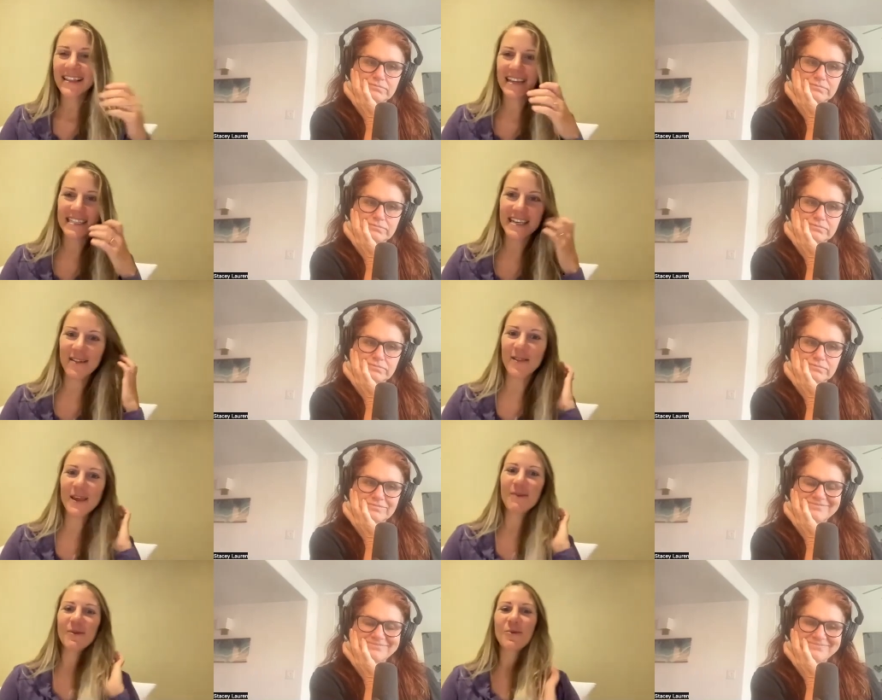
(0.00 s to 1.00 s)
Speaker 1: that's the other
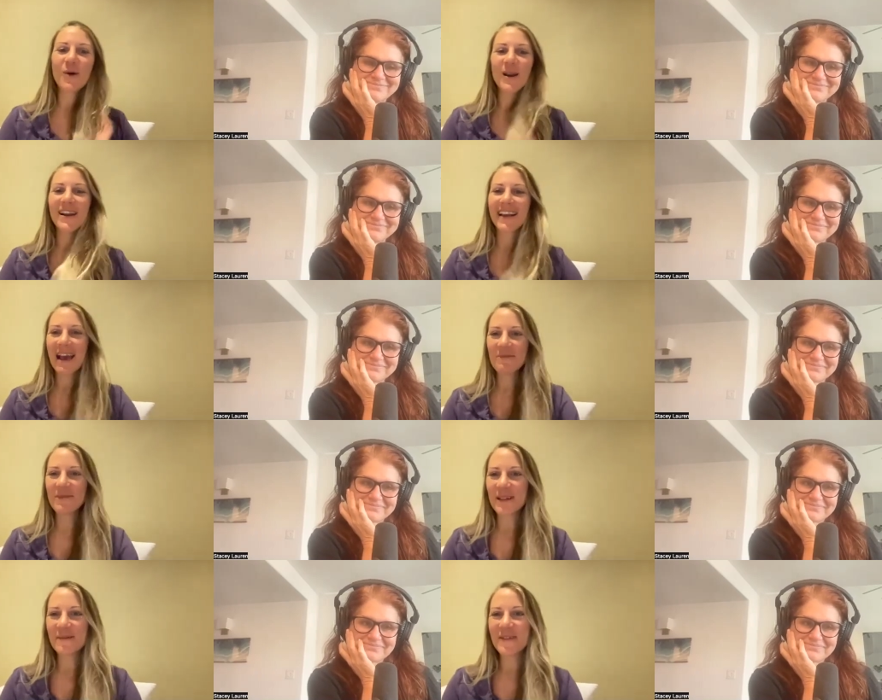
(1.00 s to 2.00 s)
thing with one
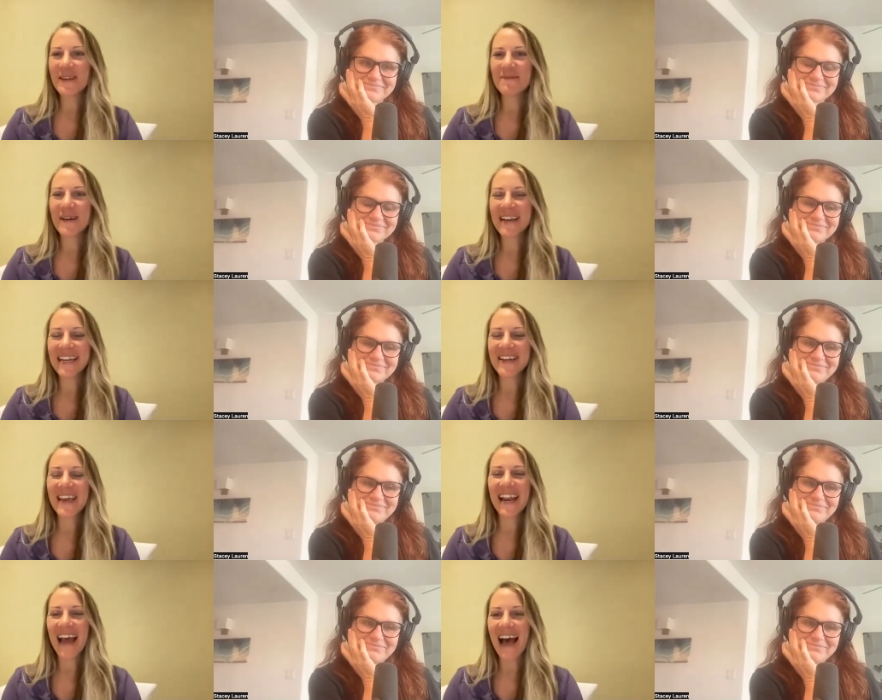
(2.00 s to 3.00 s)
accountability buddy you
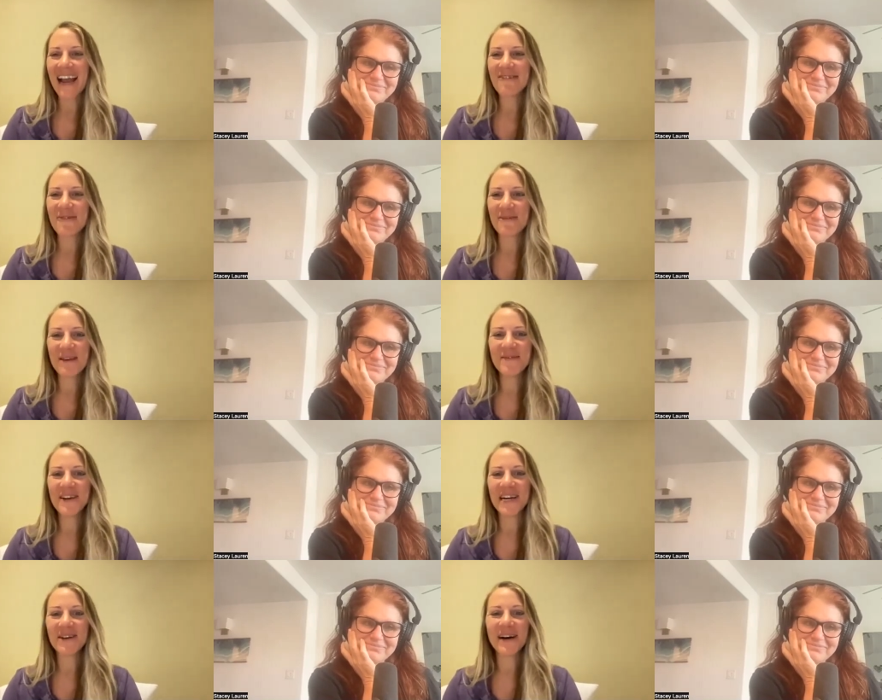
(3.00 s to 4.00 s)
can't hide from them
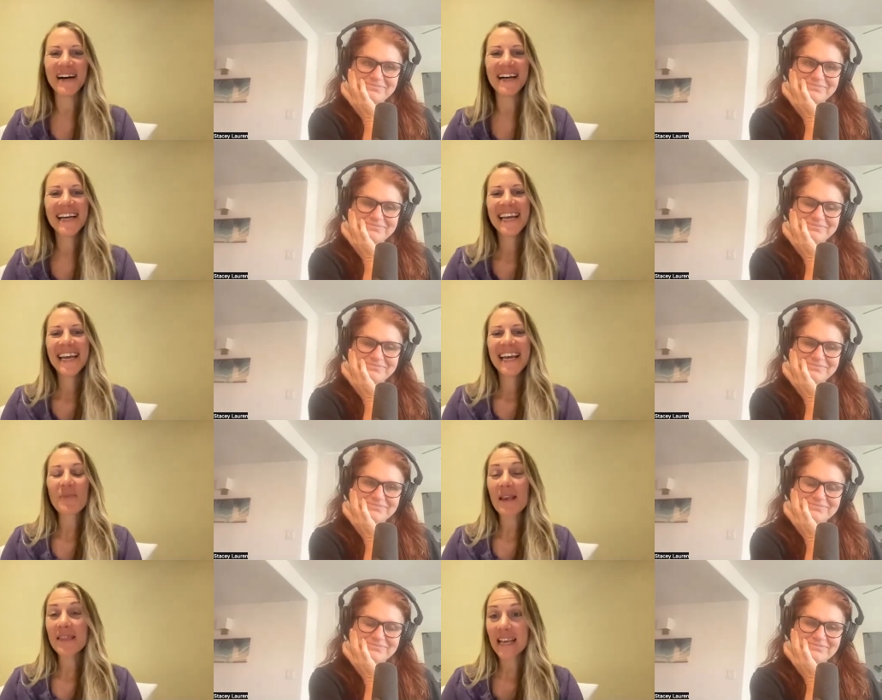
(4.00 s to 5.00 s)
very well
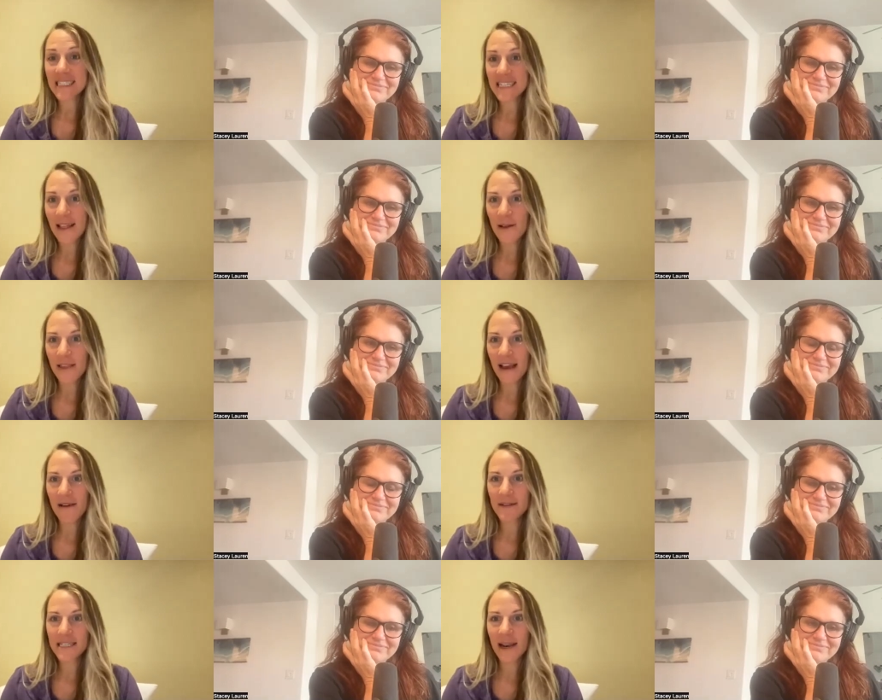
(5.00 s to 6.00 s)
that's another thing i
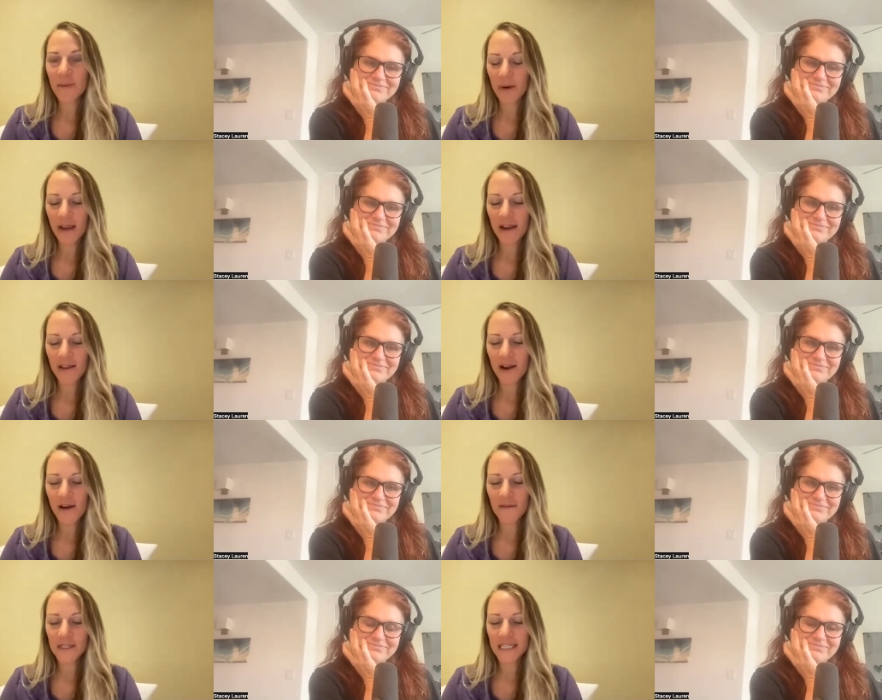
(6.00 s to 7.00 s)
would say to bring into the
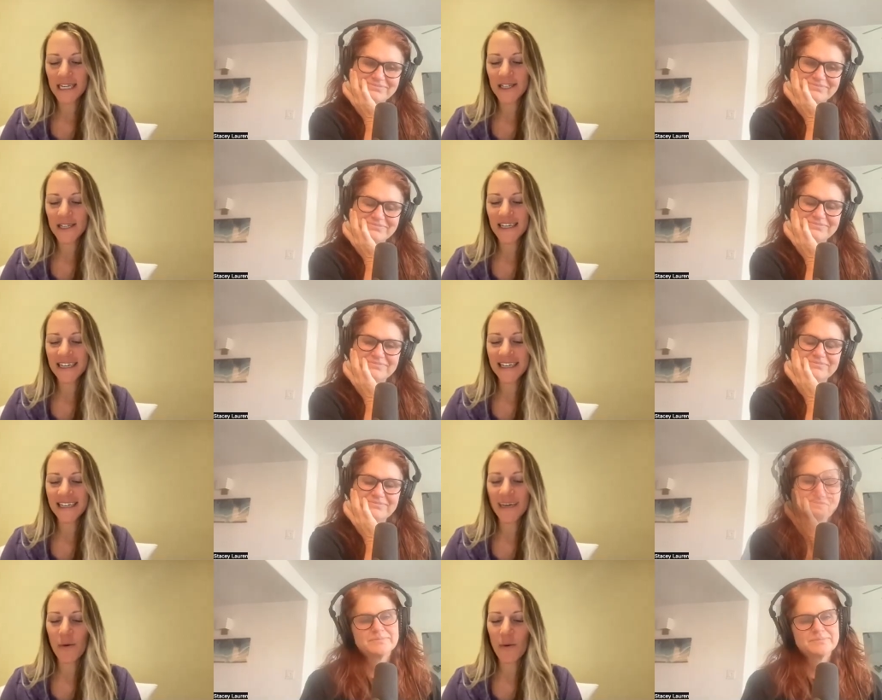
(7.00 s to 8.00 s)
conversation
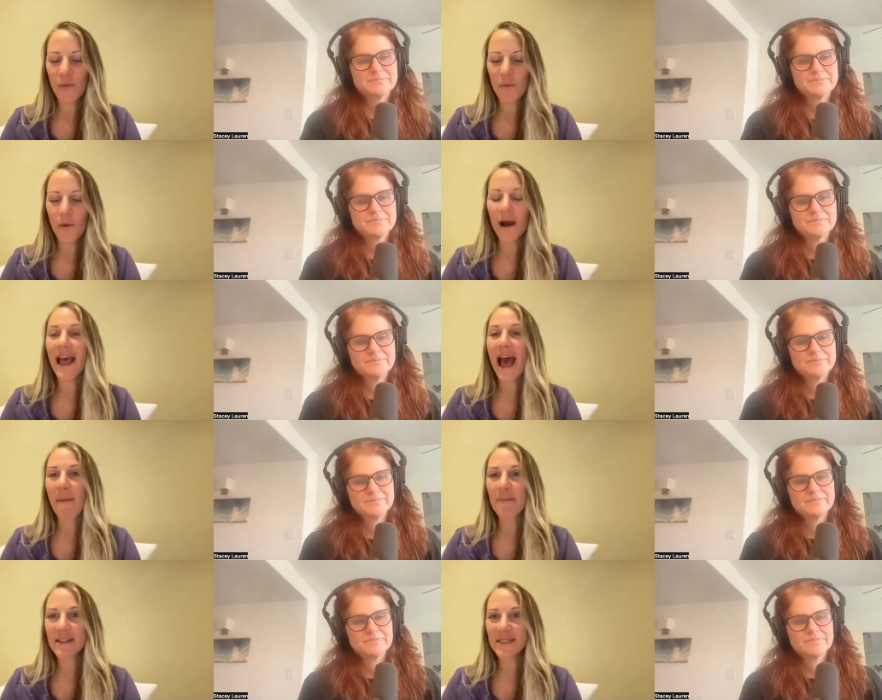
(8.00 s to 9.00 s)
what
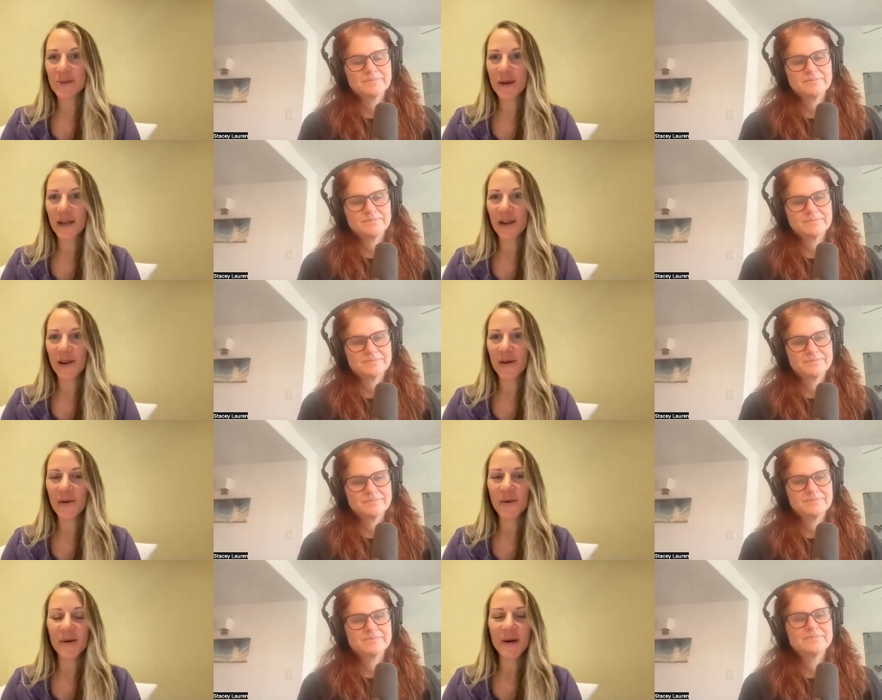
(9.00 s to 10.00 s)
happens when
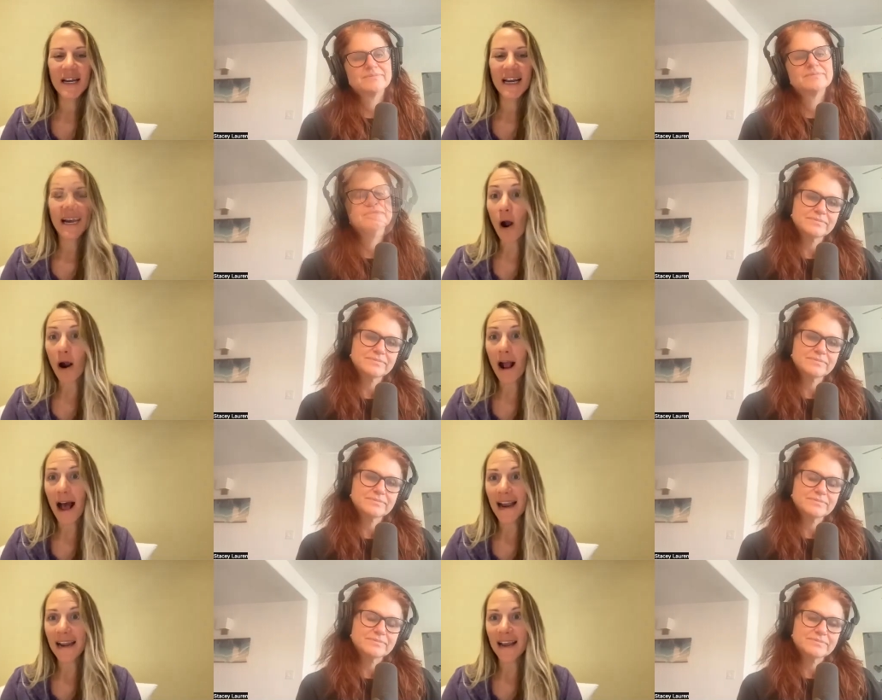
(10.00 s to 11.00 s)
you are
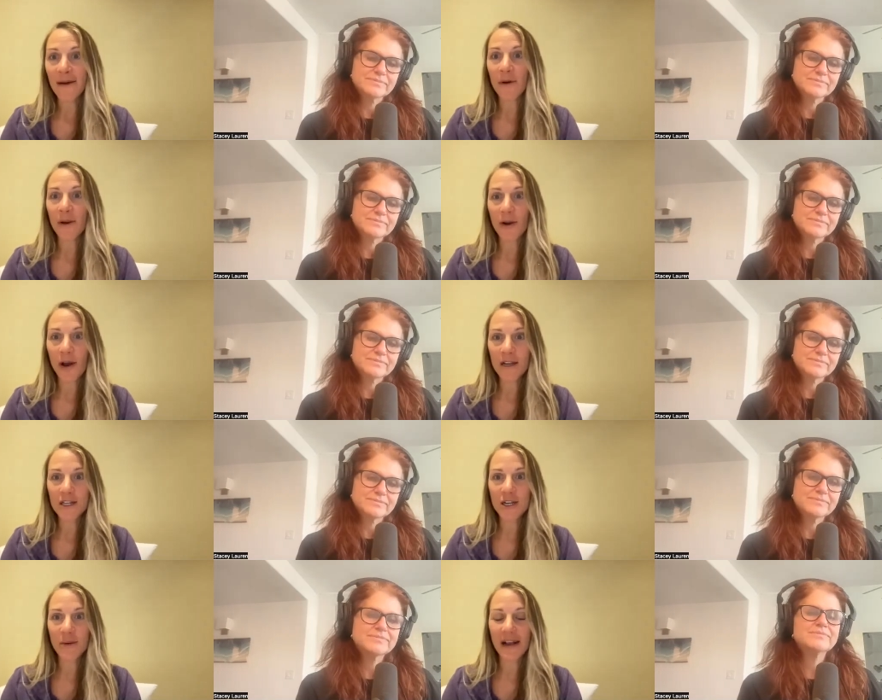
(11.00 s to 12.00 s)
hiding or you're not
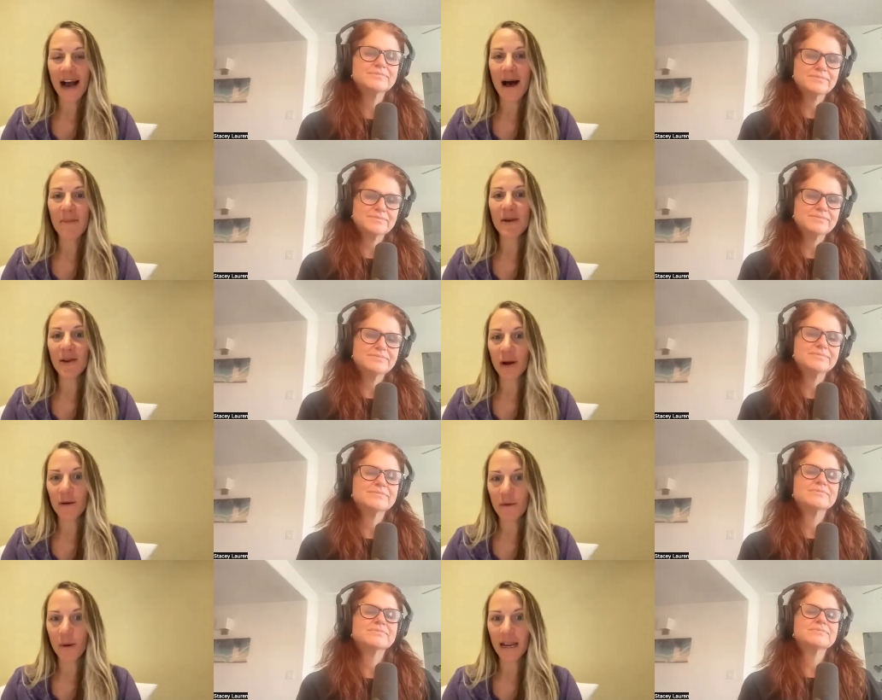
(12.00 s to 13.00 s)
showing up and mm-hmm. you're
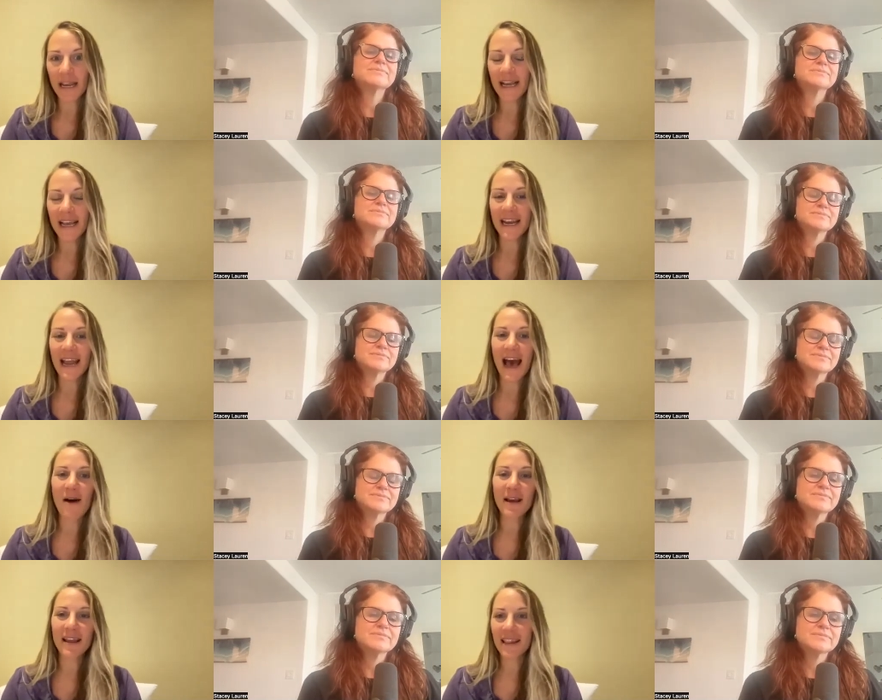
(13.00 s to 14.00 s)
avoiding, and how
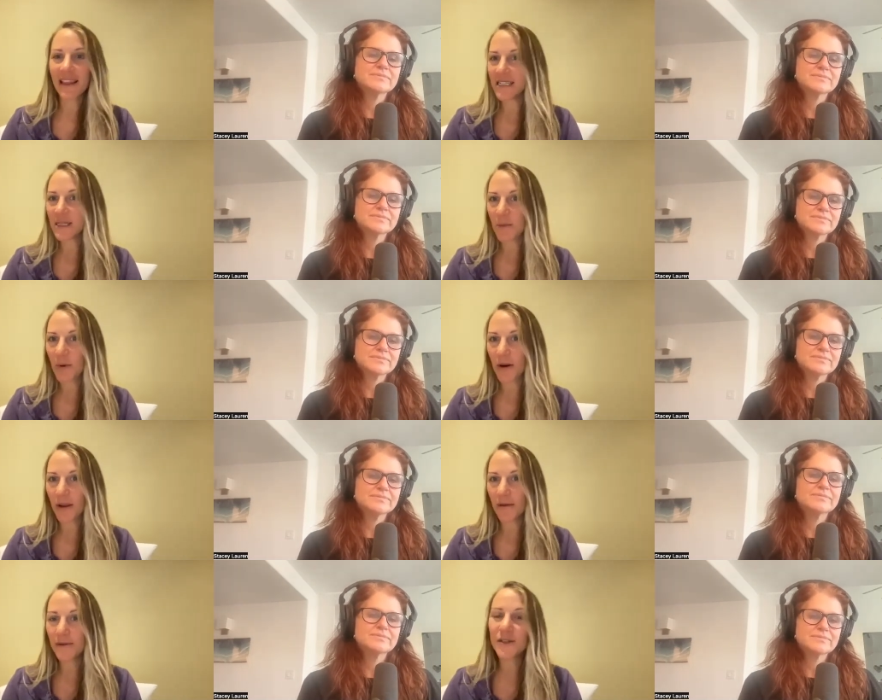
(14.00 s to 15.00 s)
can they support
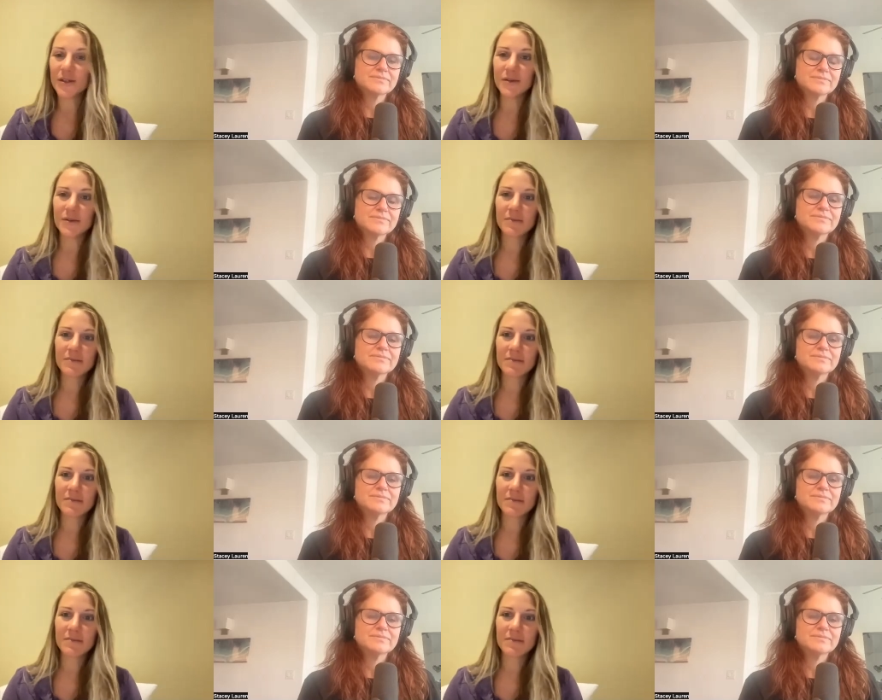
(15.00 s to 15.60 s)
you to